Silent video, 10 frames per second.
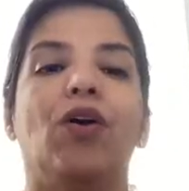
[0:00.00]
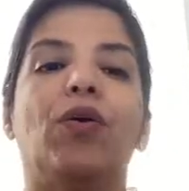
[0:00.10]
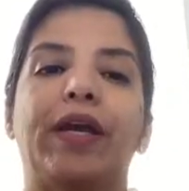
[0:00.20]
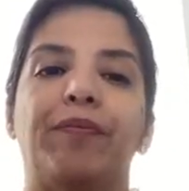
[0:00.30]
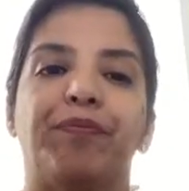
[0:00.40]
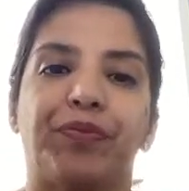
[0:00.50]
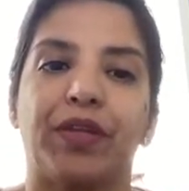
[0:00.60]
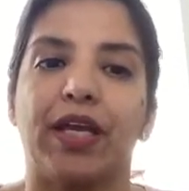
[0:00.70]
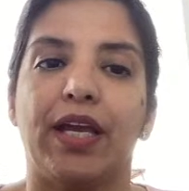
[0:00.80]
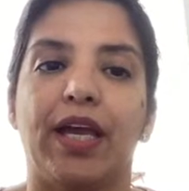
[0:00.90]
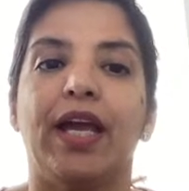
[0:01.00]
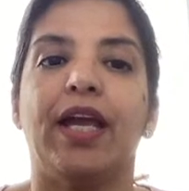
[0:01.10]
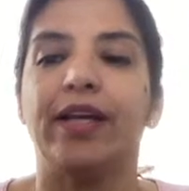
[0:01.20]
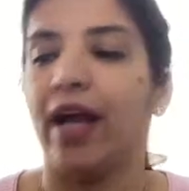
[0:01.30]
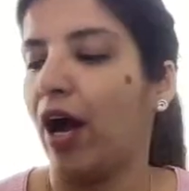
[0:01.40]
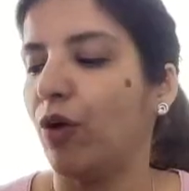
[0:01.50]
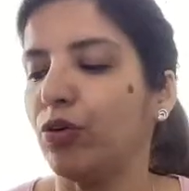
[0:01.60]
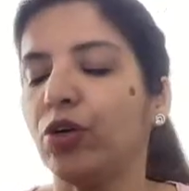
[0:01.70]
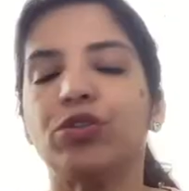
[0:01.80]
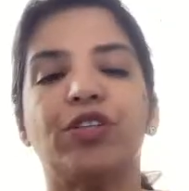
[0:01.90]
Okay. Now,
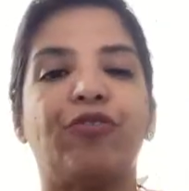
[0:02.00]
how do you